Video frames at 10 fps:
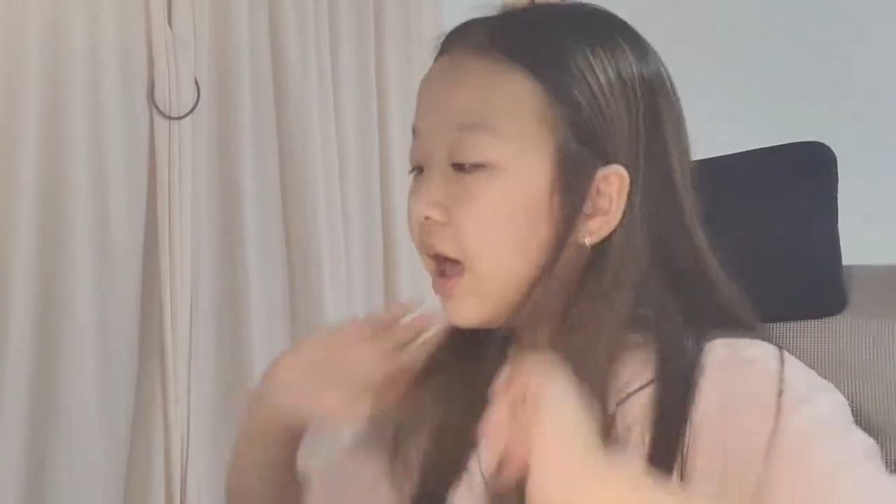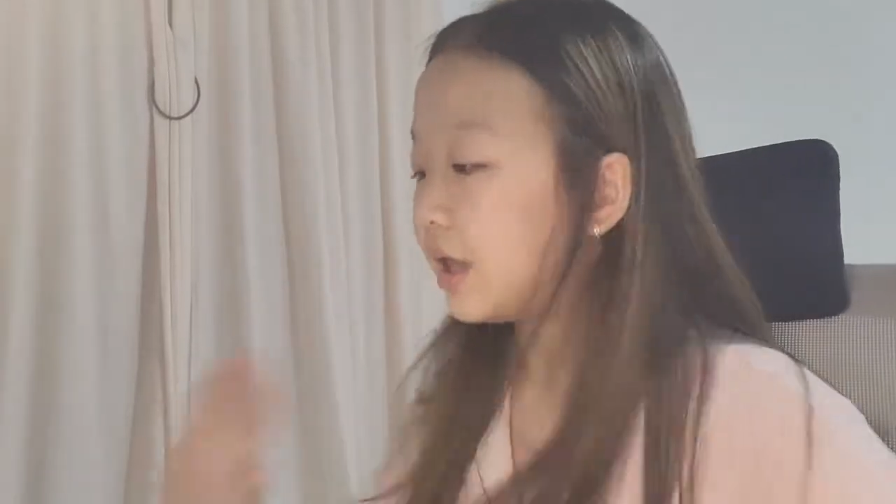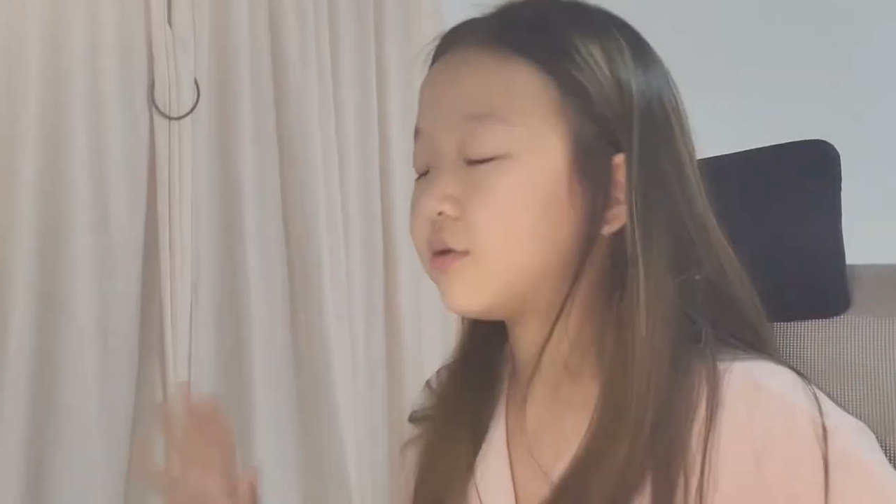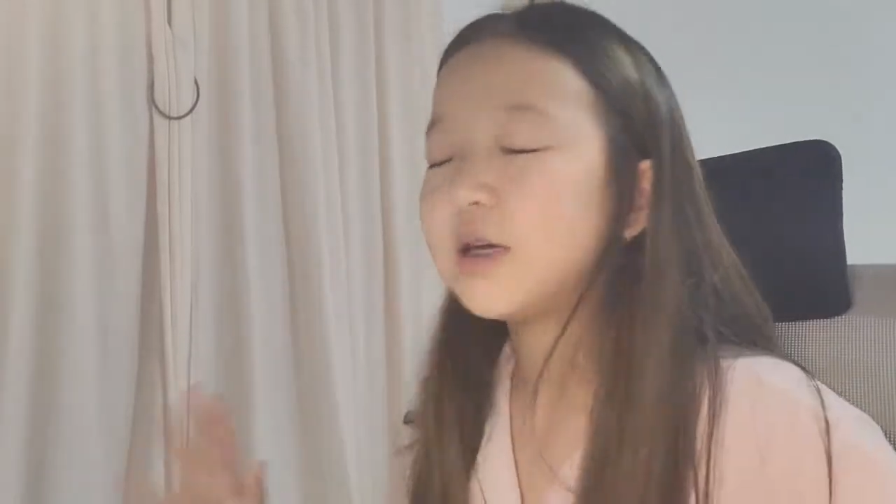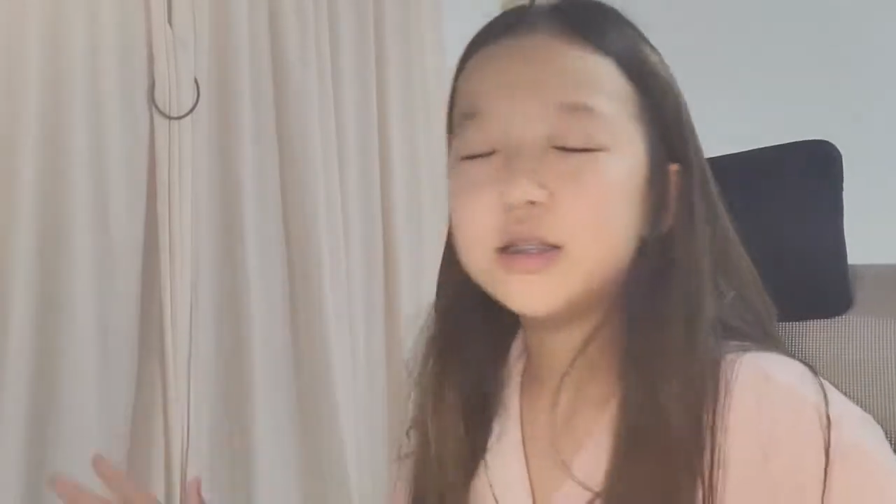
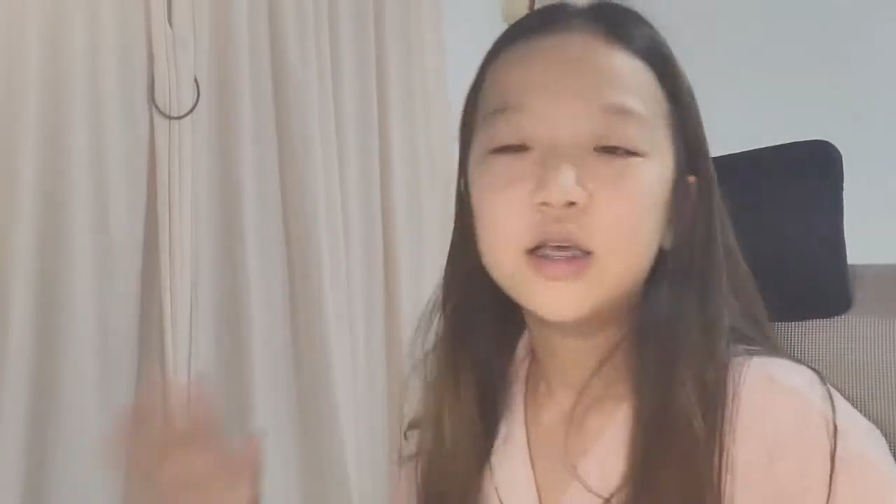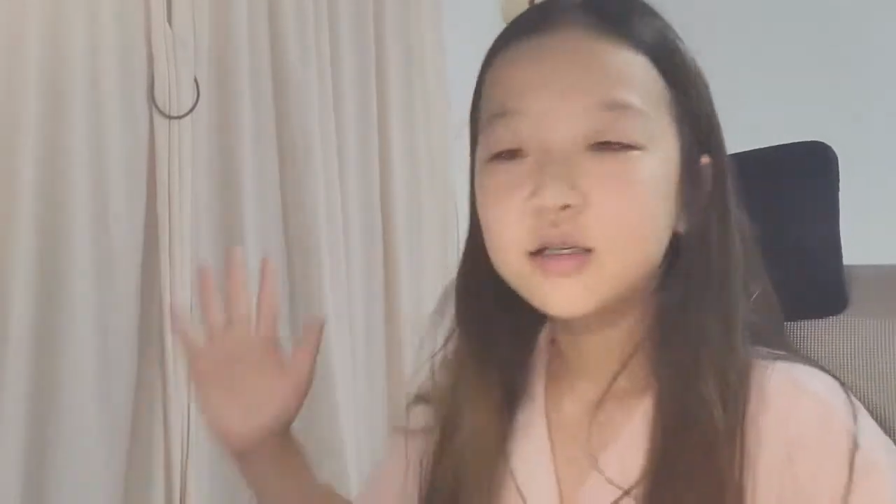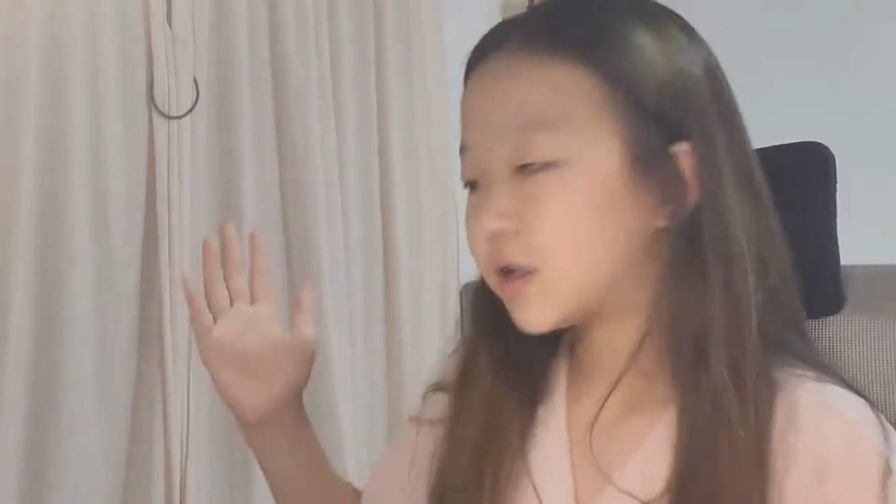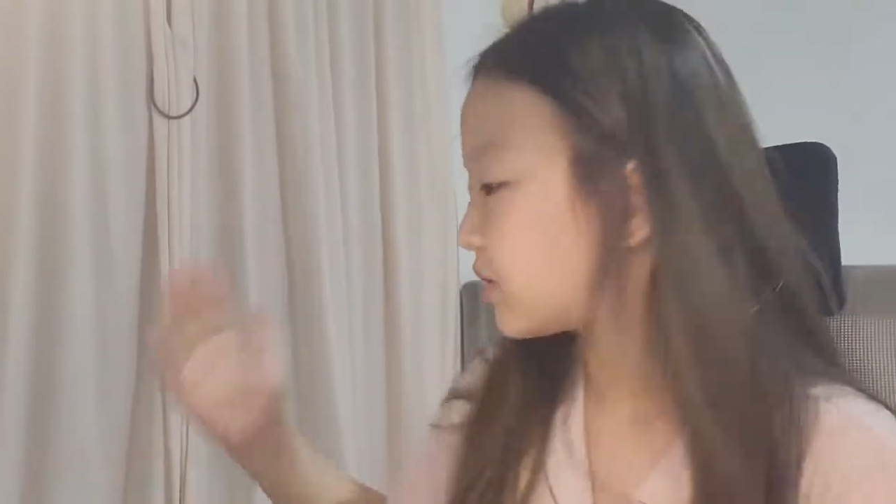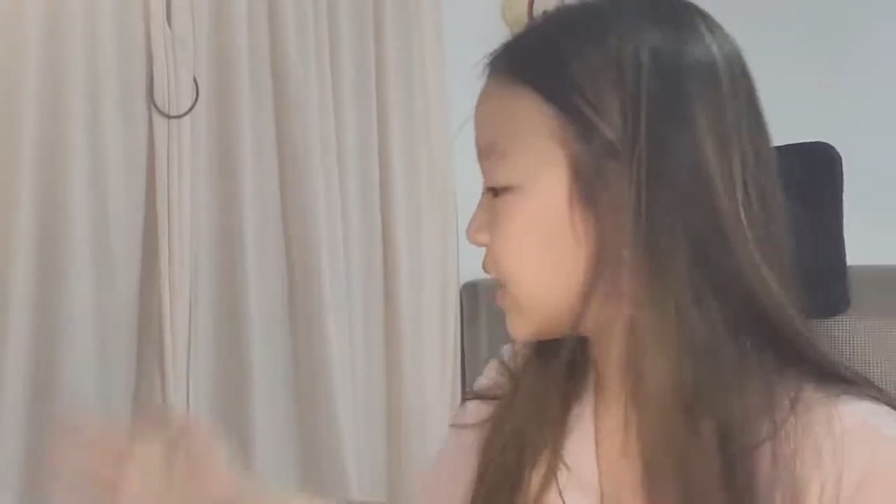Anyways,
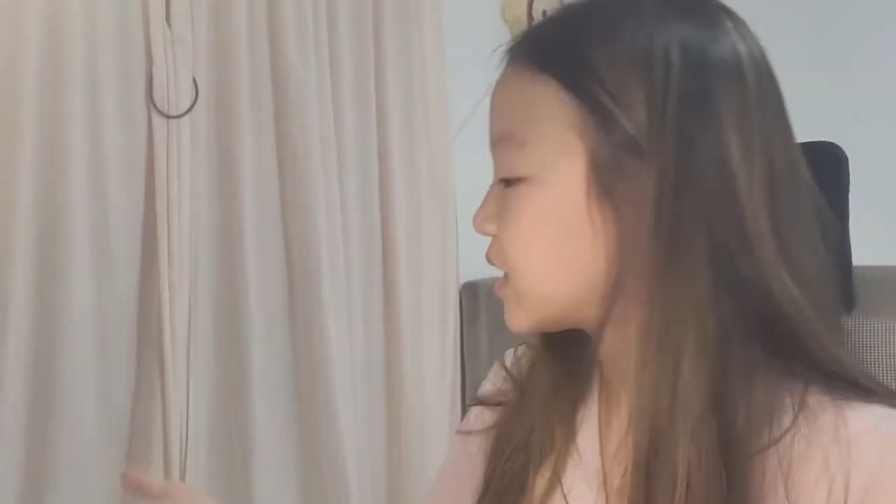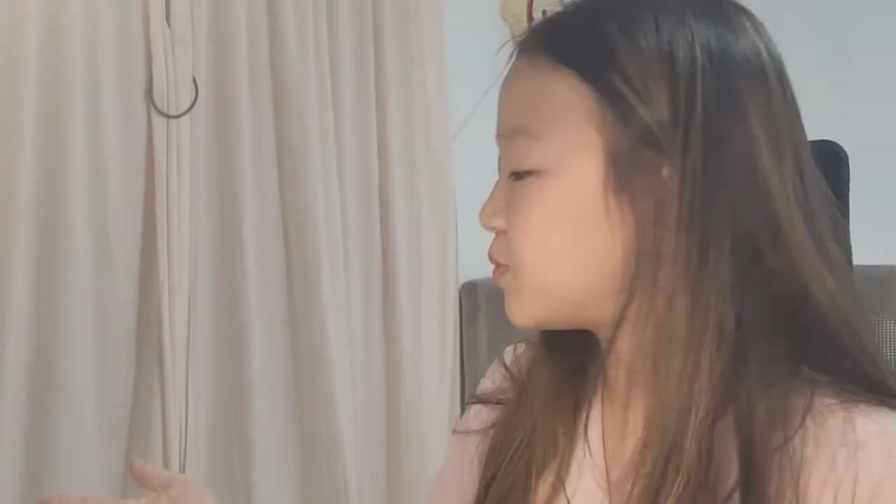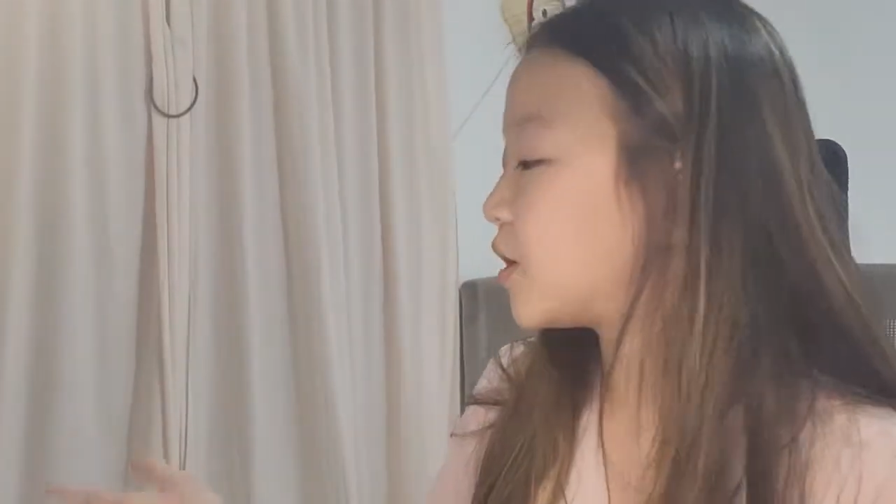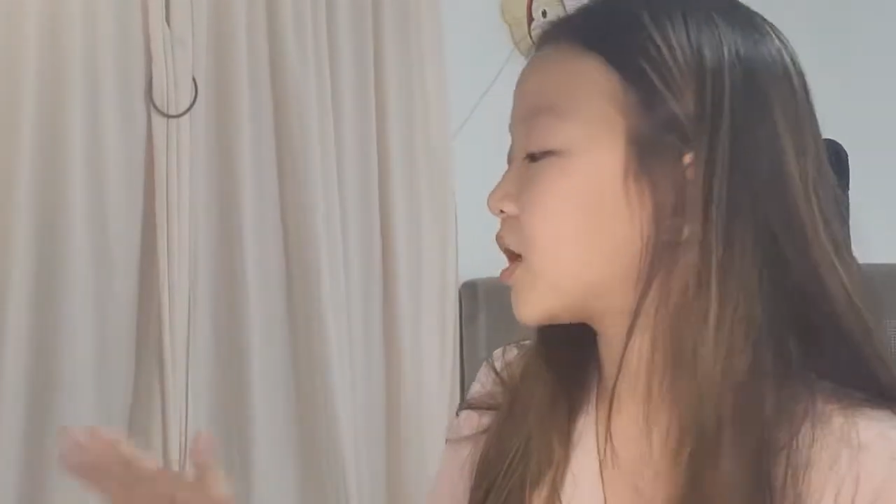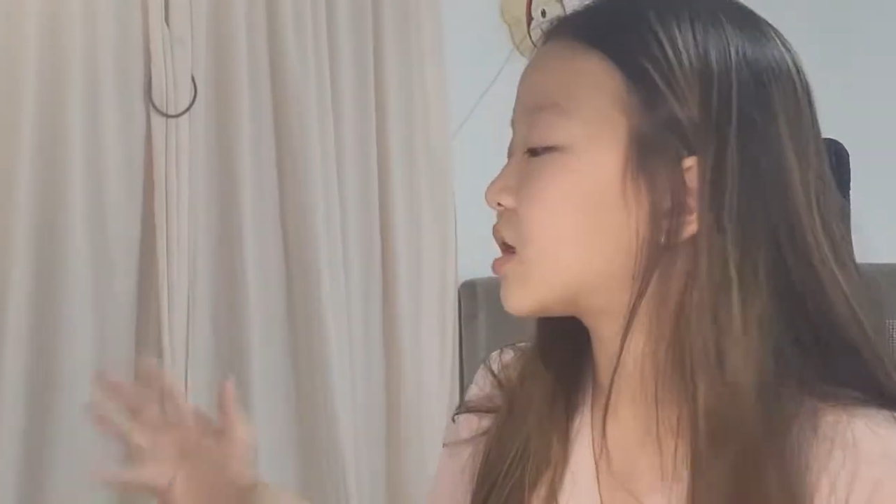so this book